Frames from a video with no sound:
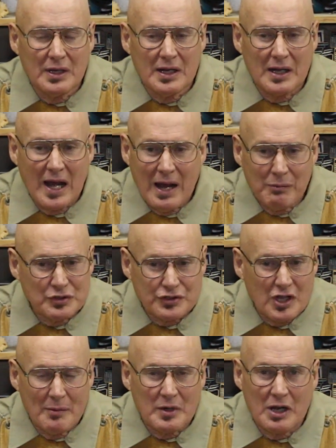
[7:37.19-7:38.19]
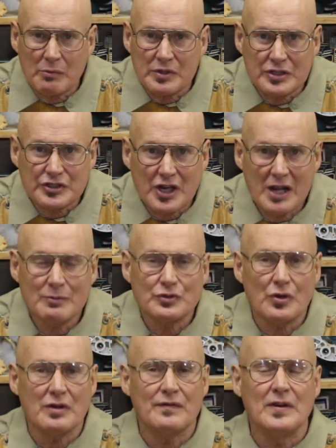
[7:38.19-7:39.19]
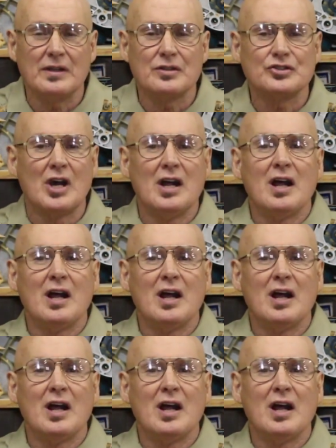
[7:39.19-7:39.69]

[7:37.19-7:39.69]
and I was coming up with the same sort of figures